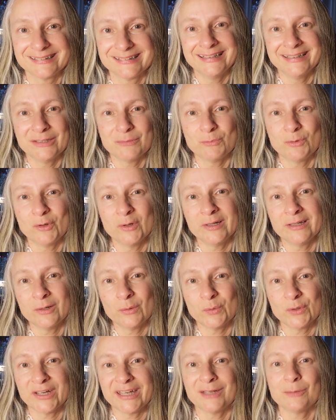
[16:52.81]
And the more
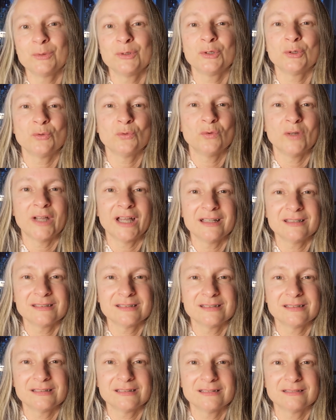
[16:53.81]
that we're able to
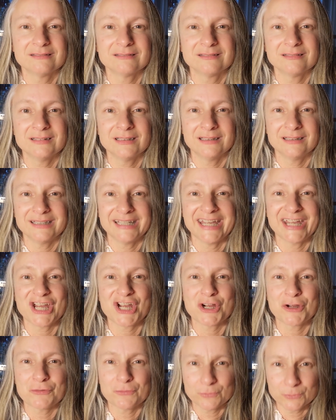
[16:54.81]
rest and
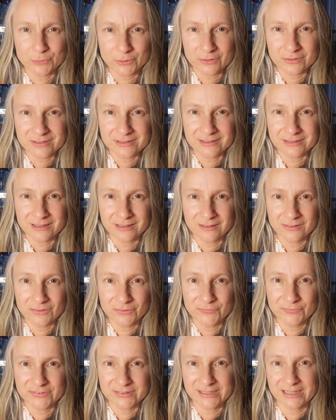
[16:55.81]
care for
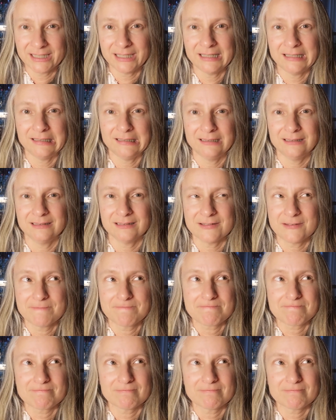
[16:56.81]
ourselves and